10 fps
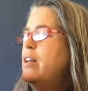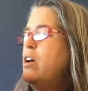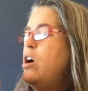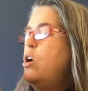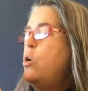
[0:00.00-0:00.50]

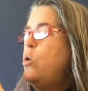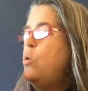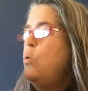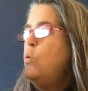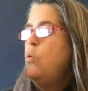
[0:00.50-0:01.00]

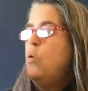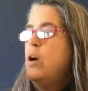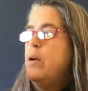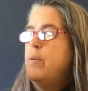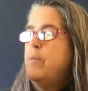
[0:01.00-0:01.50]
Oh,
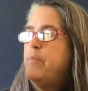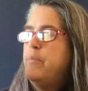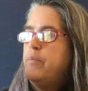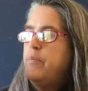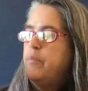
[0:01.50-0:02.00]

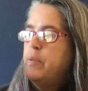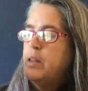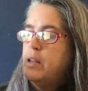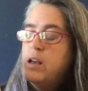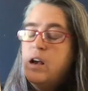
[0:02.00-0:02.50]

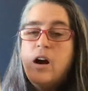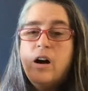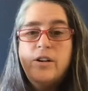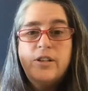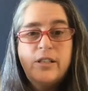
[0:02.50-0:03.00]

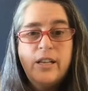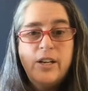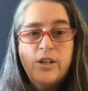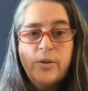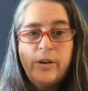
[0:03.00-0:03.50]
our
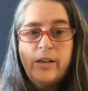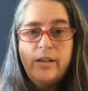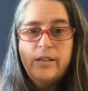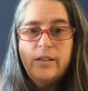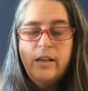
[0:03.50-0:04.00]

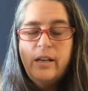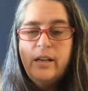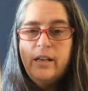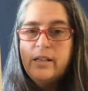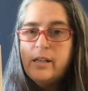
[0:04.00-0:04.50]
centuries
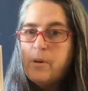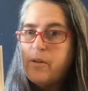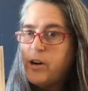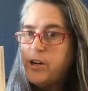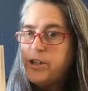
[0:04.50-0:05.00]
some
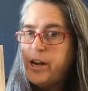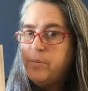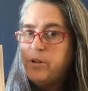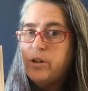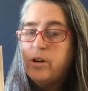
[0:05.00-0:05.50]
of our
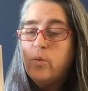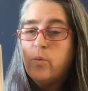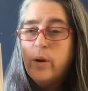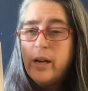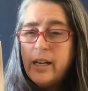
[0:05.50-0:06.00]
shapes took a
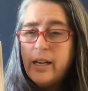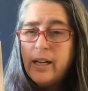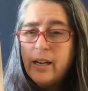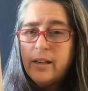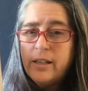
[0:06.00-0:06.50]
really
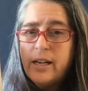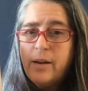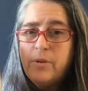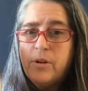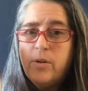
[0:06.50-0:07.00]
long
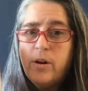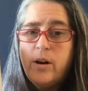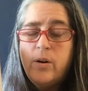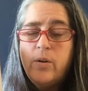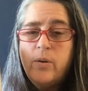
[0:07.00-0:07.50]
time to
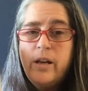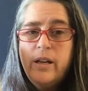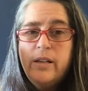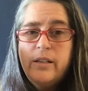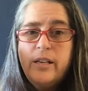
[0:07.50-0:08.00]
grow.
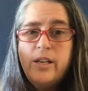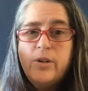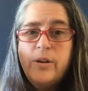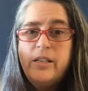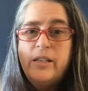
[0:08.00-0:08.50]

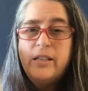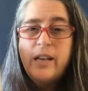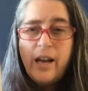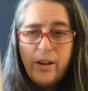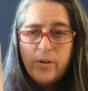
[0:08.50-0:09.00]
Centuries is
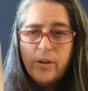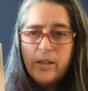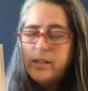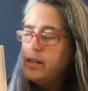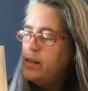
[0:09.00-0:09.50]

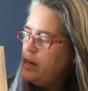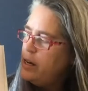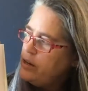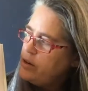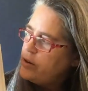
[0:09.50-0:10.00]
hundreds and
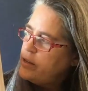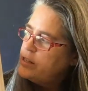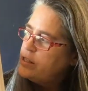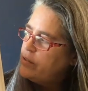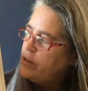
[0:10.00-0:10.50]

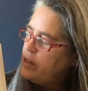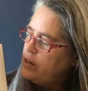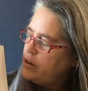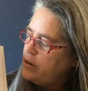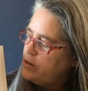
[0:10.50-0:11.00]
hundreds of
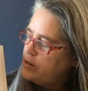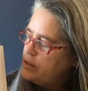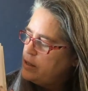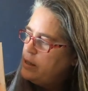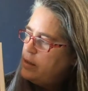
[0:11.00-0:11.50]

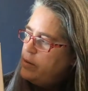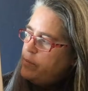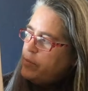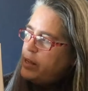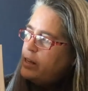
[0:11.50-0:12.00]
years.
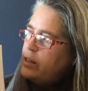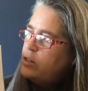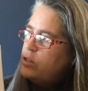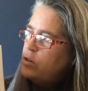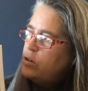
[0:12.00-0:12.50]
Like in the
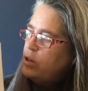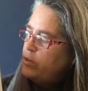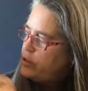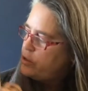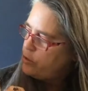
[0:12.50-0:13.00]
circle
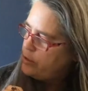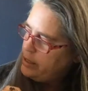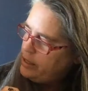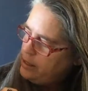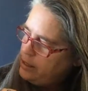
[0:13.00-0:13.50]
of a
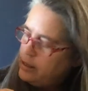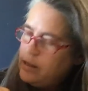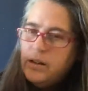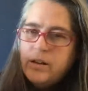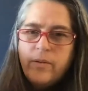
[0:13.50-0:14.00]
tree,
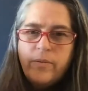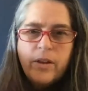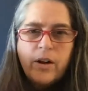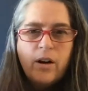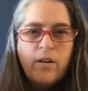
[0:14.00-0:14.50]

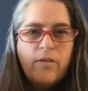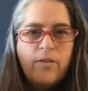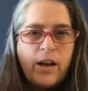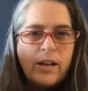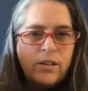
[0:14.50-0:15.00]
or a
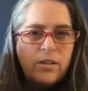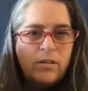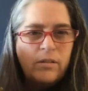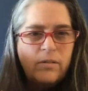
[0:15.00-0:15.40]
fossil.